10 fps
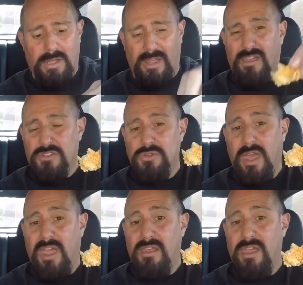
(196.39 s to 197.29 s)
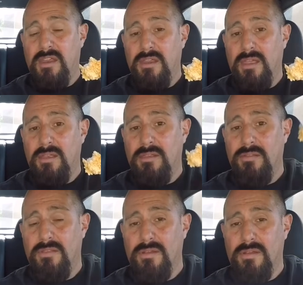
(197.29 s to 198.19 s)
I guess you can get it
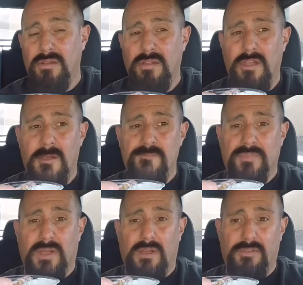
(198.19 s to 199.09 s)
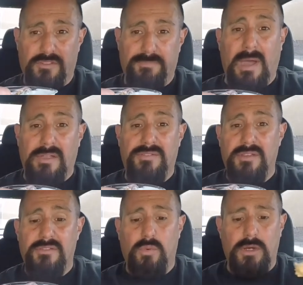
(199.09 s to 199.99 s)
in the spicy
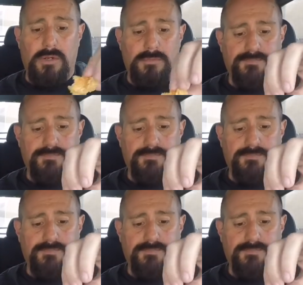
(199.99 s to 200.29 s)
as well,